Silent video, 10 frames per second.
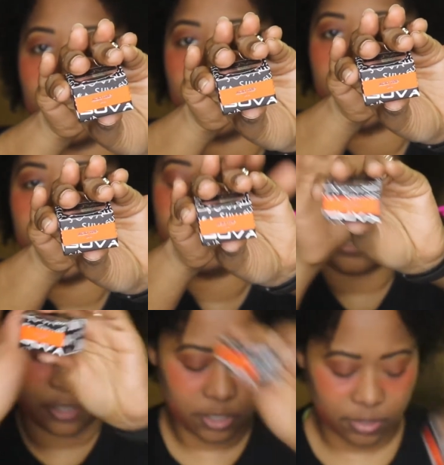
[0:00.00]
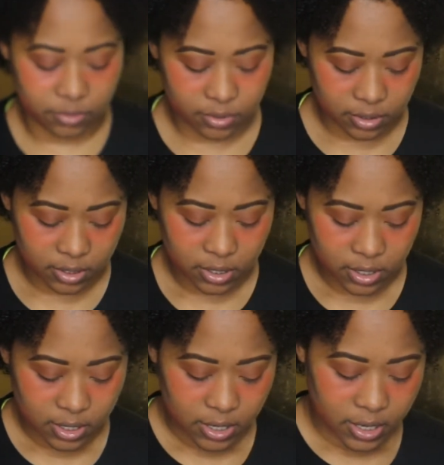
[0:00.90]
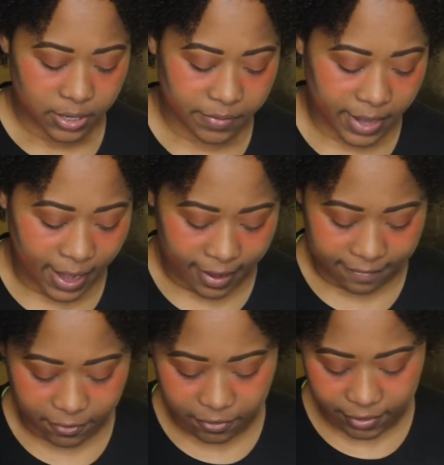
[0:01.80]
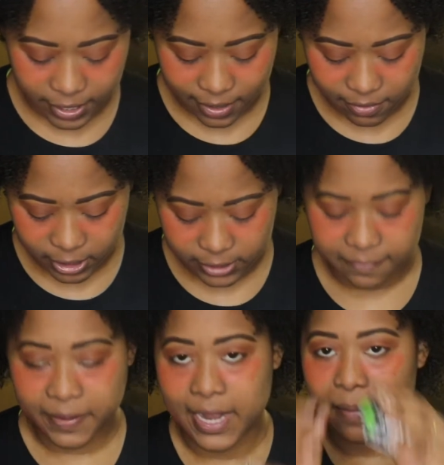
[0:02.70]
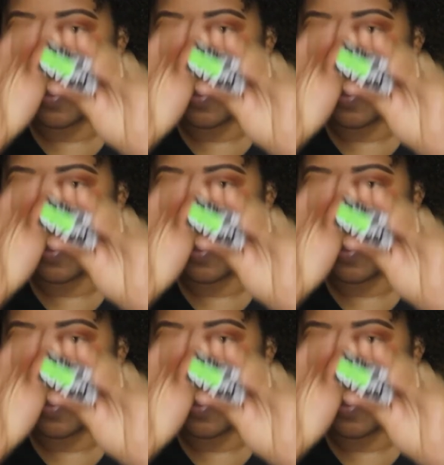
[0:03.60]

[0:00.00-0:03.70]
The names are cute. We have green, which is Fanny